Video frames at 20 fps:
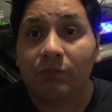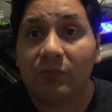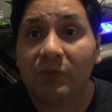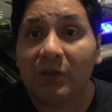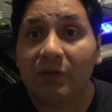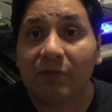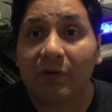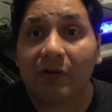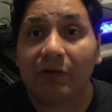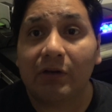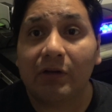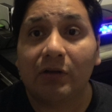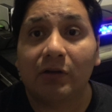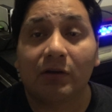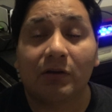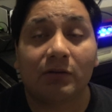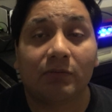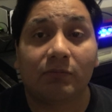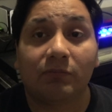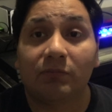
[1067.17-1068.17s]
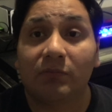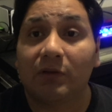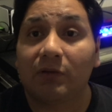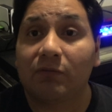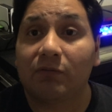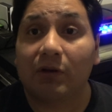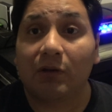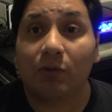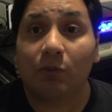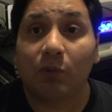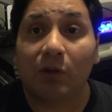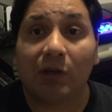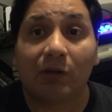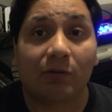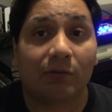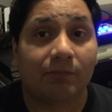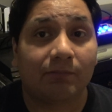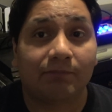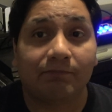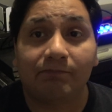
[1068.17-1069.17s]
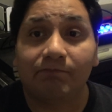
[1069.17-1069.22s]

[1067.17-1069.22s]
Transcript: they're very good. They run well.